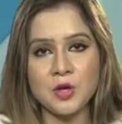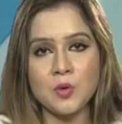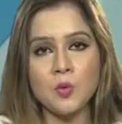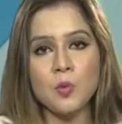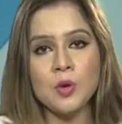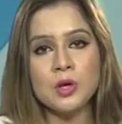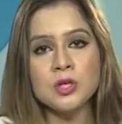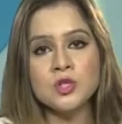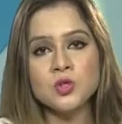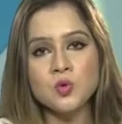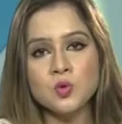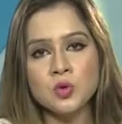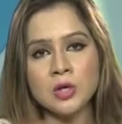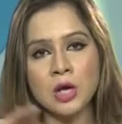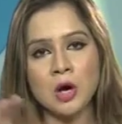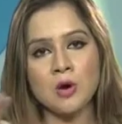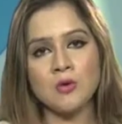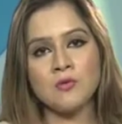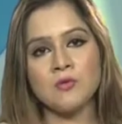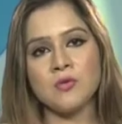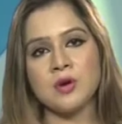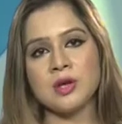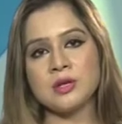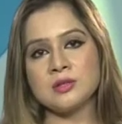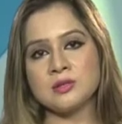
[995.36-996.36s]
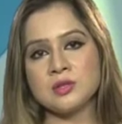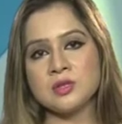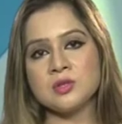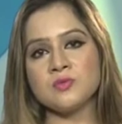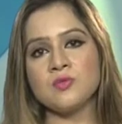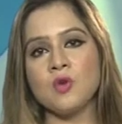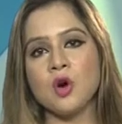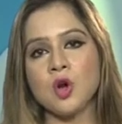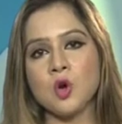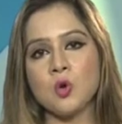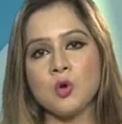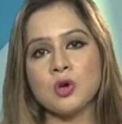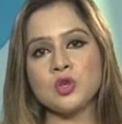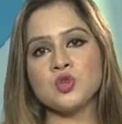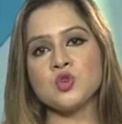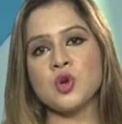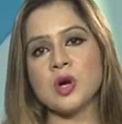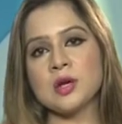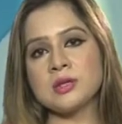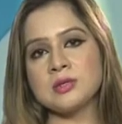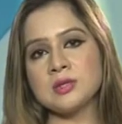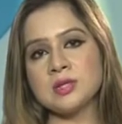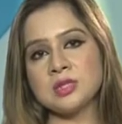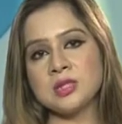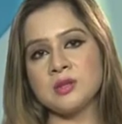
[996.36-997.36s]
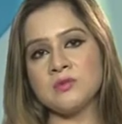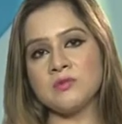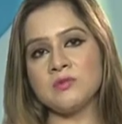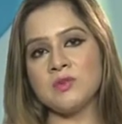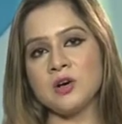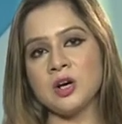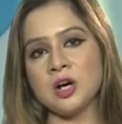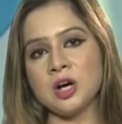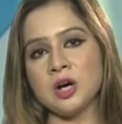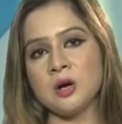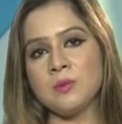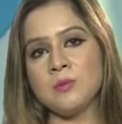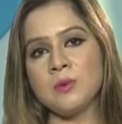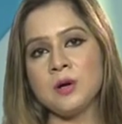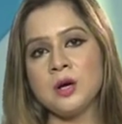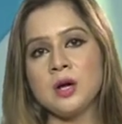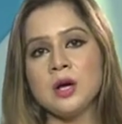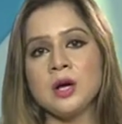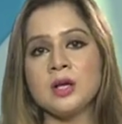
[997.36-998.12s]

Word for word: When two noun phrases follow a transitive verb,